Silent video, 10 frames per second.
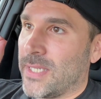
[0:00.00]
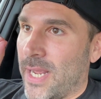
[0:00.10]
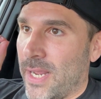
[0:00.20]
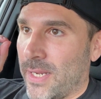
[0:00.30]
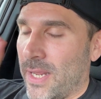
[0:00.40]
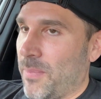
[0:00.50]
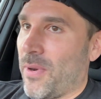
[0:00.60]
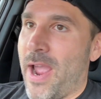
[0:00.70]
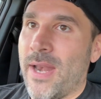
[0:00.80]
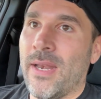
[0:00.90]
keep
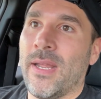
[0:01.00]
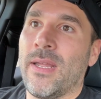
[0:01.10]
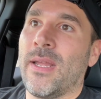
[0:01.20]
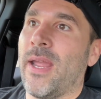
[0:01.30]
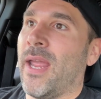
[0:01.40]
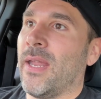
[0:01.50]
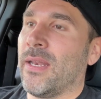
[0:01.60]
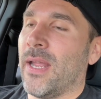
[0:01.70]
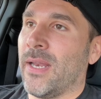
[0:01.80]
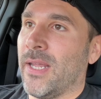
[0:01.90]
your head in it,
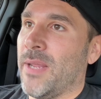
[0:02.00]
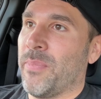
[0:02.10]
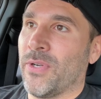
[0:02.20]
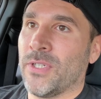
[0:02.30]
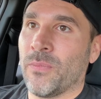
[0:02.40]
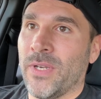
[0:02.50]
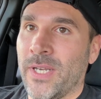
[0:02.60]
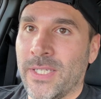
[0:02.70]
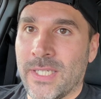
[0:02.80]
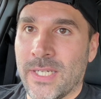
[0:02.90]
and keep pushing. We
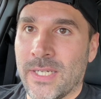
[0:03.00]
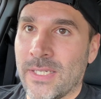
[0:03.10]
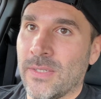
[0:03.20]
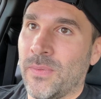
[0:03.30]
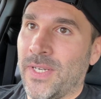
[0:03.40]
need to